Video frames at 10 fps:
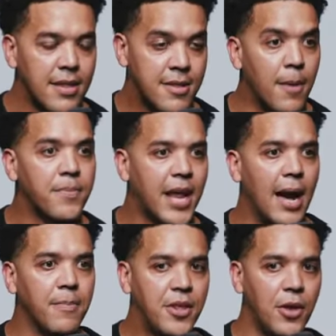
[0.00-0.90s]

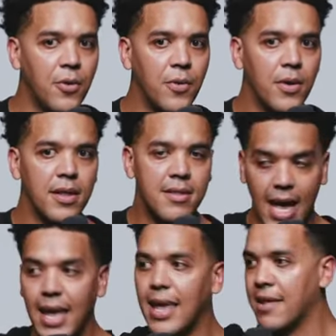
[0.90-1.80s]
Sometimes you
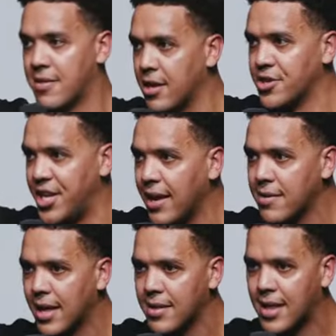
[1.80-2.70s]
say yes to
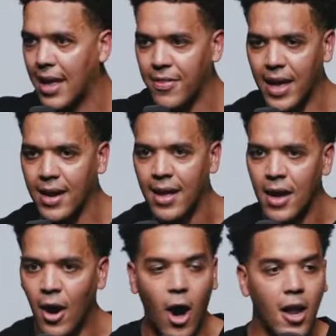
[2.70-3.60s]
Jesus and then
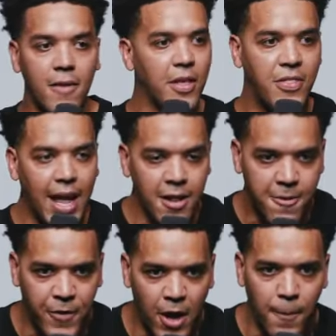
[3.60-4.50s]
all of the
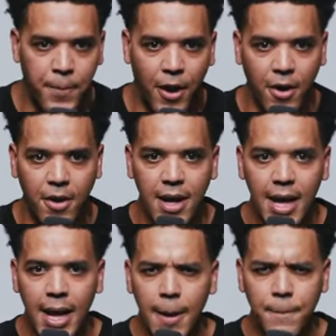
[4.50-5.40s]
things fall apart
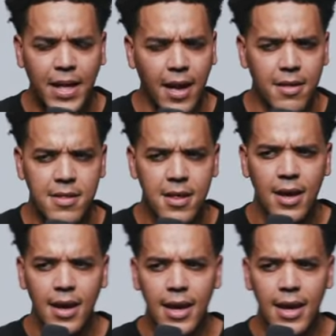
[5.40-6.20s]
because